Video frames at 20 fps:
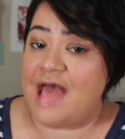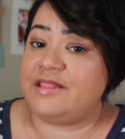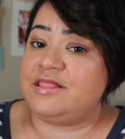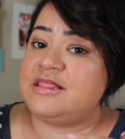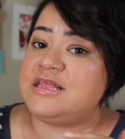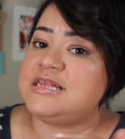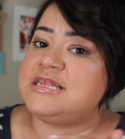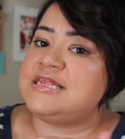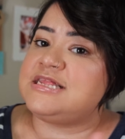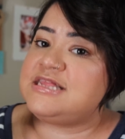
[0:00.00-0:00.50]

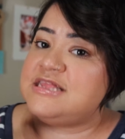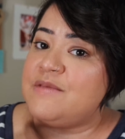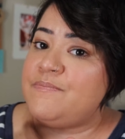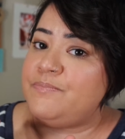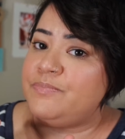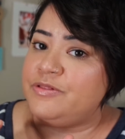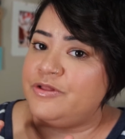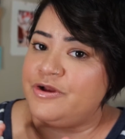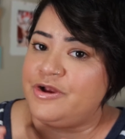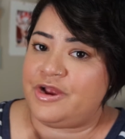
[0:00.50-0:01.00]
And the
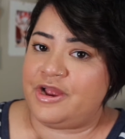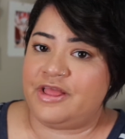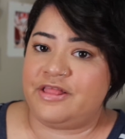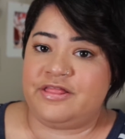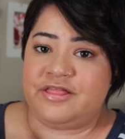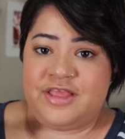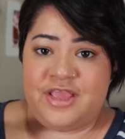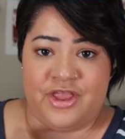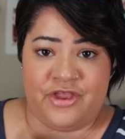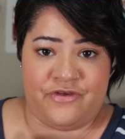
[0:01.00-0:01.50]
simpler
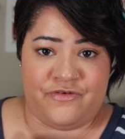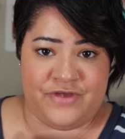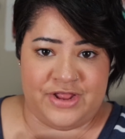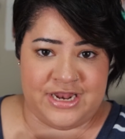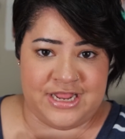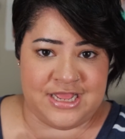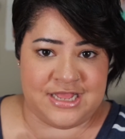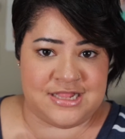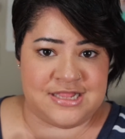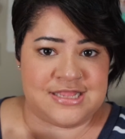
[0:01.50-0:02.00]
the
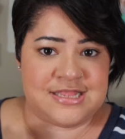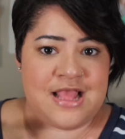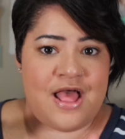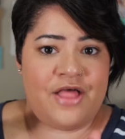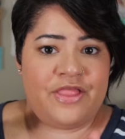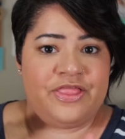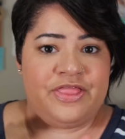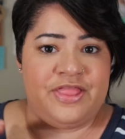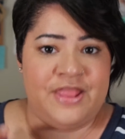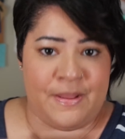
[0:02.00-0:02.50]
ingredients,
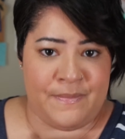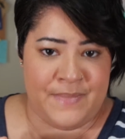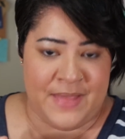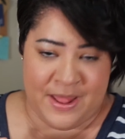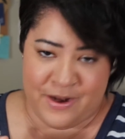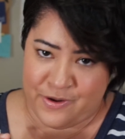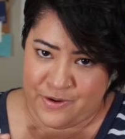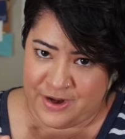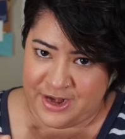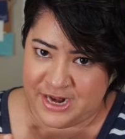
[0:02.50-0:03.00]
the
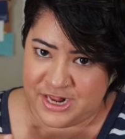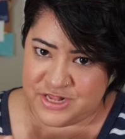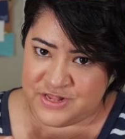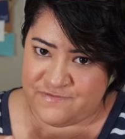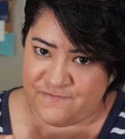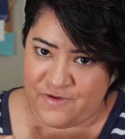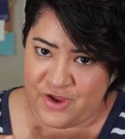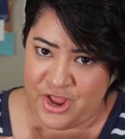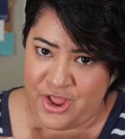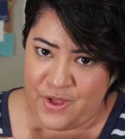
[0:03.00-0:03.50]
better it
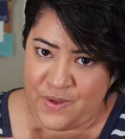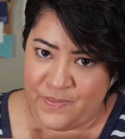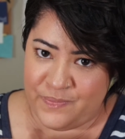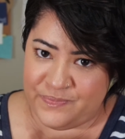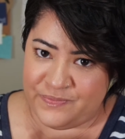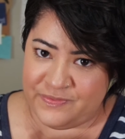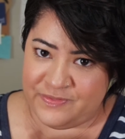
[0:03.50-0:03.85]
is for you.